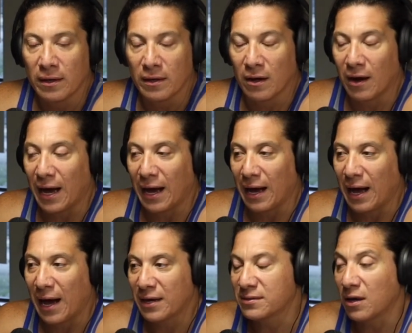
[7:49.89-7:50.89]

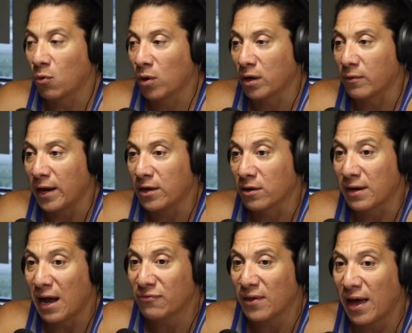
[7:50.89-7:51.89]
How does that work, right? You're
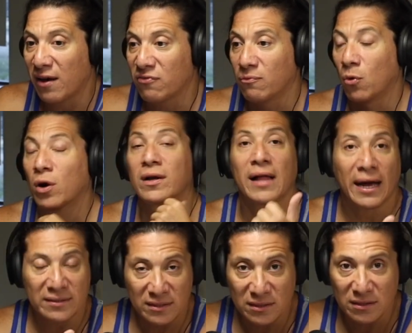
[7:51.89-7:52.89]
going to have more
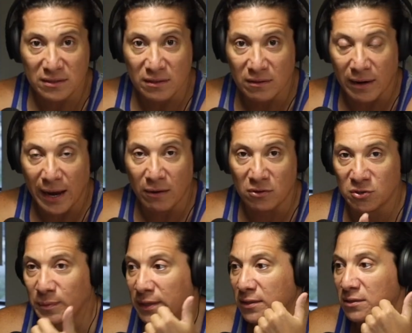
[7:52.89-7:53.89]
classes, right? Which
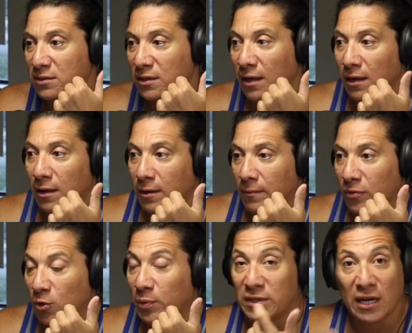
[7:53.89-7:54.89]
means
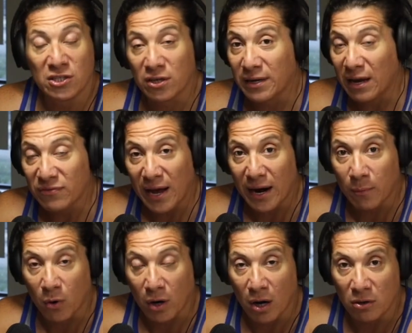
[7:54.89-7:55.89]
you potentially are going to have to hire
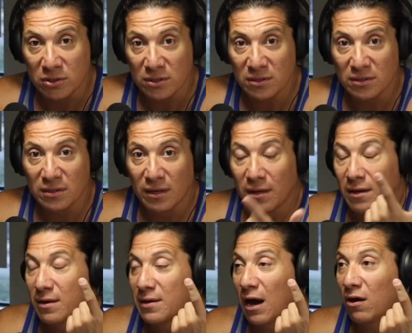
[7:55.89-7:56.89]
more coaches.
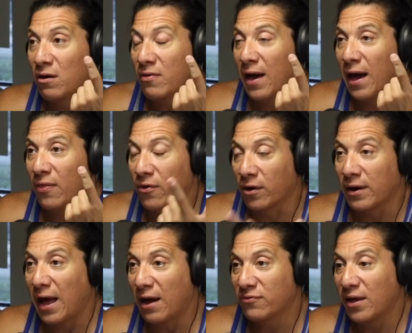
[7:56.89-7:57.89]
Not only that, they're going
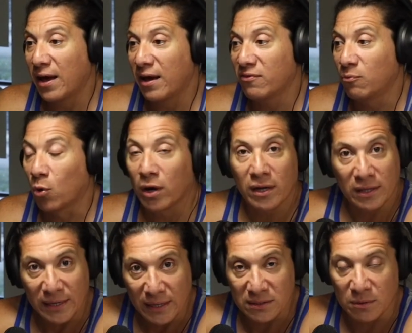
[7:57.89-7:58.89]
to have more
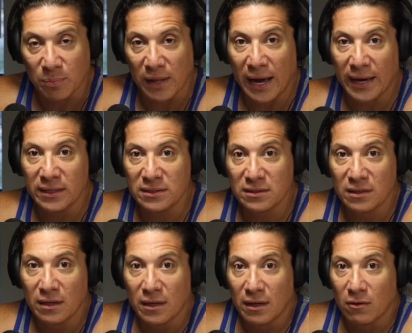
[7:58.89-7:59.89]
cleaning supplies,
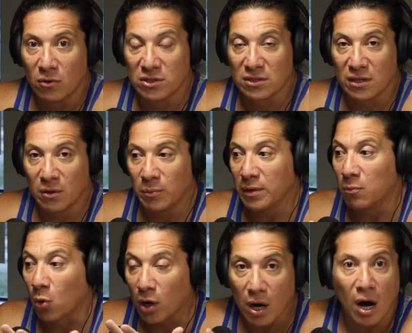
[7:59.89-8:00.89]
which is going to be
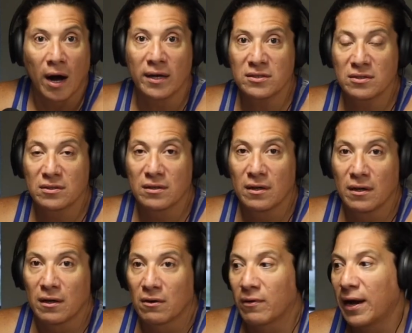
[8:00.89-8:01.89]
more cost,
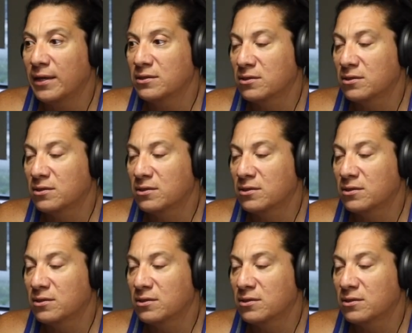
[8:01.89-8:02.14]
right?